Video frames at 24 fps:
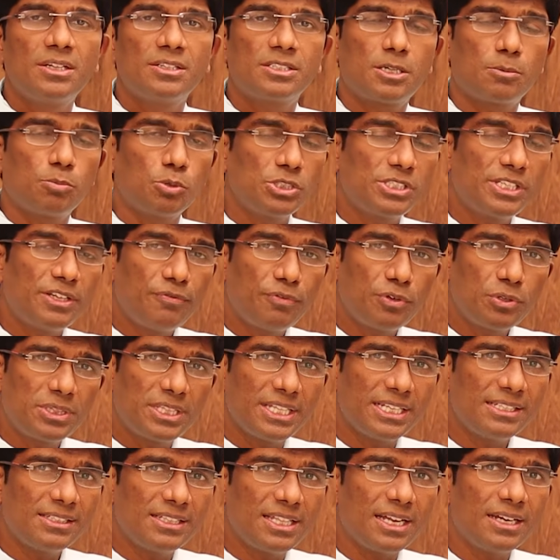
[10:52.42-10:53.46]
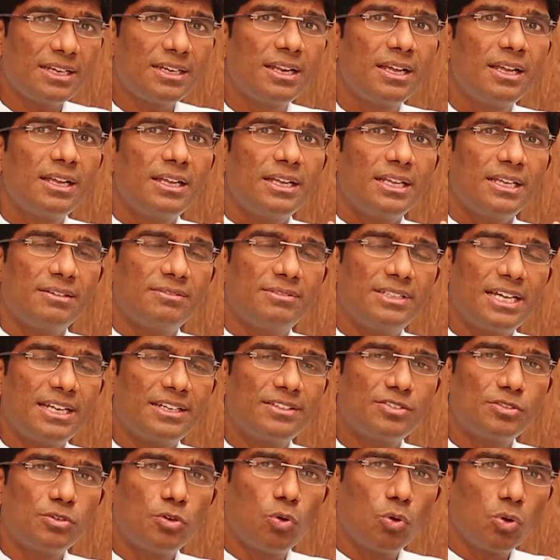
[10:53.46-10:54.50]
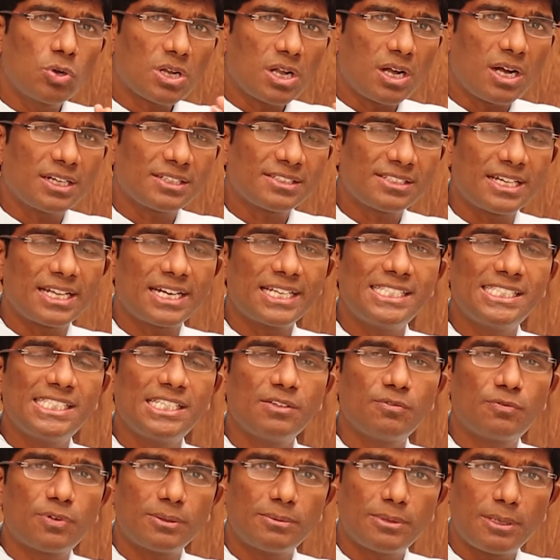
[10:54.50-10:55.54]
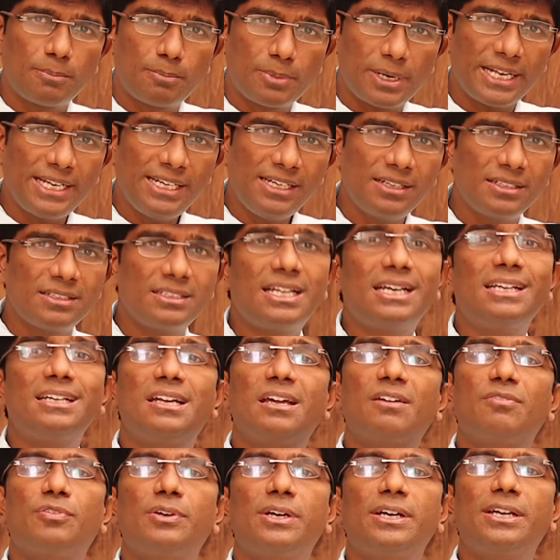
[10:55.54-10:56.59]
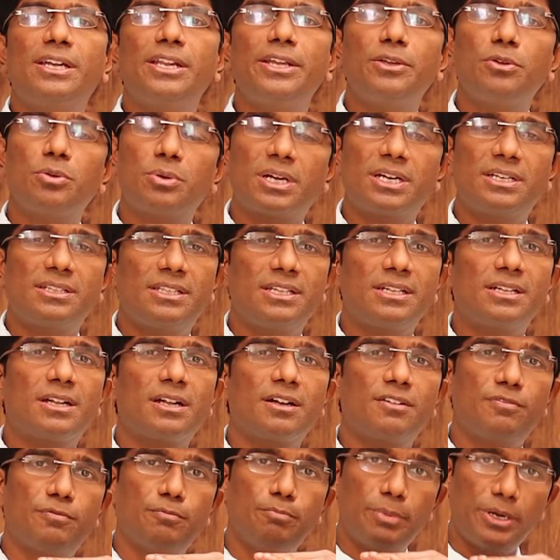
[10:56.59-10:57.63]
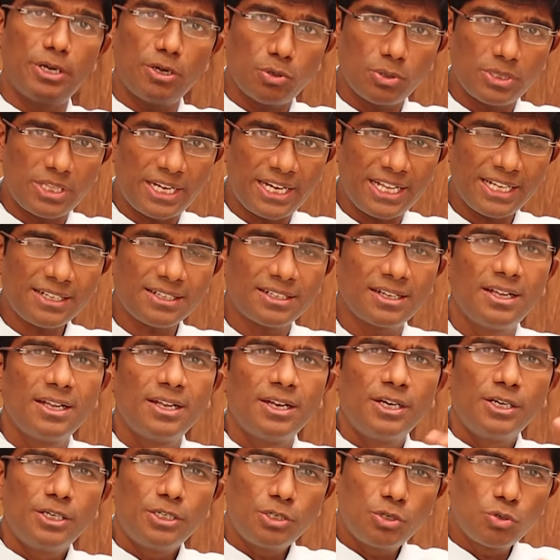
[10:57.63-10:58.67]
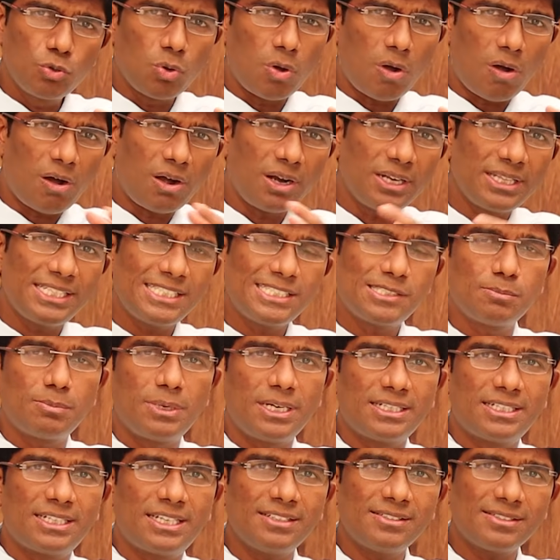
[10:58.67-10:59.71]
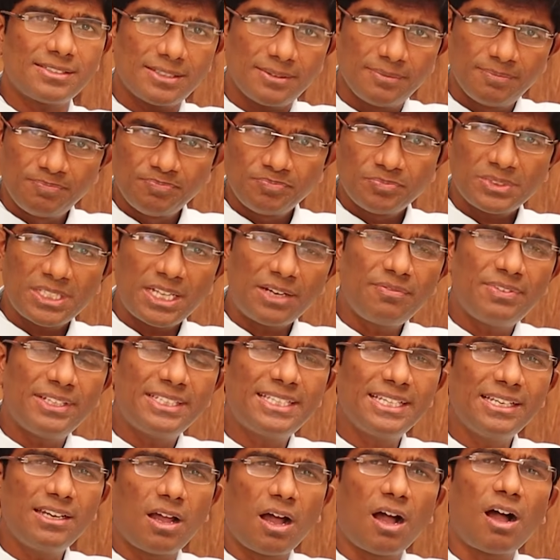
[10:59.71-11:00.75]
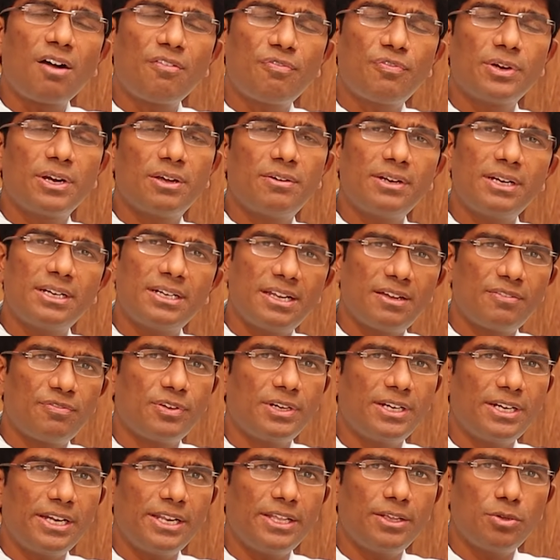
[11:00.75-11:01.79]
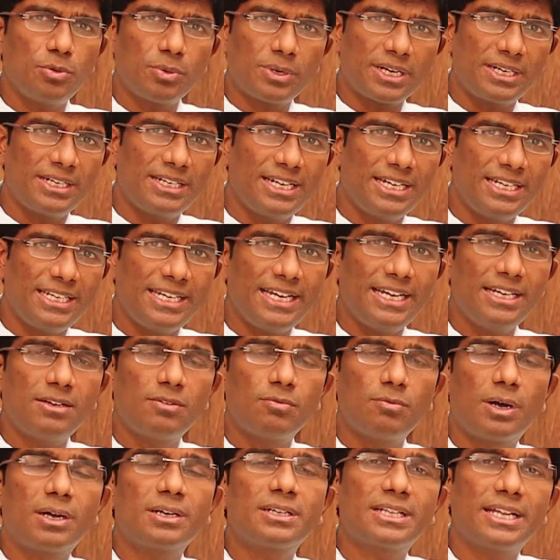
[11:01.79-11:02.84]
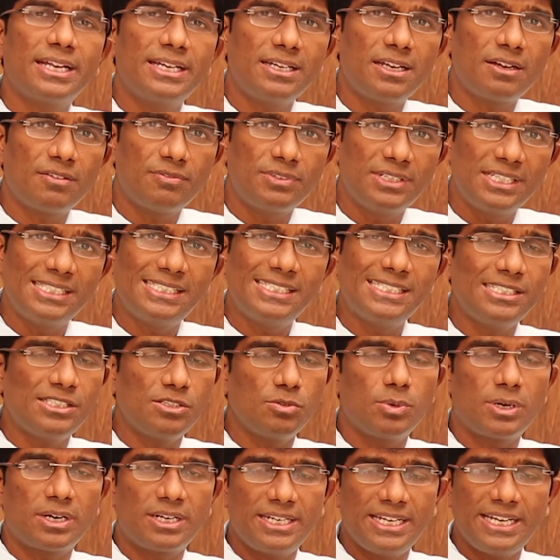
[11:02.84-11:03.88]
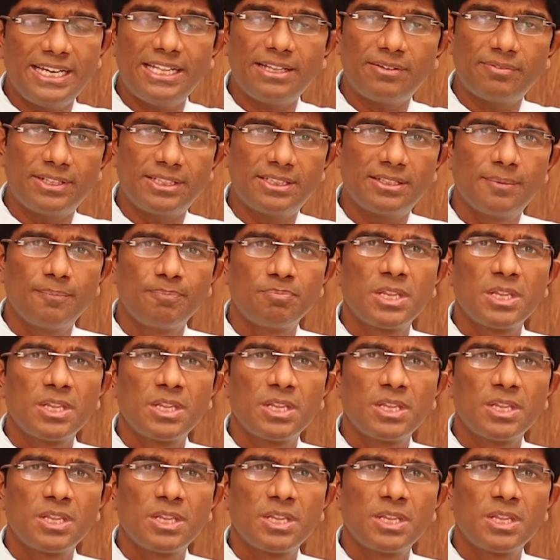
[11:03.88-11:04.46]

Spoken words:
Suppose if you think that if there is no cause arising from the brain, then definitely you can think of below the neck, do all these blood tests, then within half an hour, definitely you can delineate what kind of disease you are dealing with.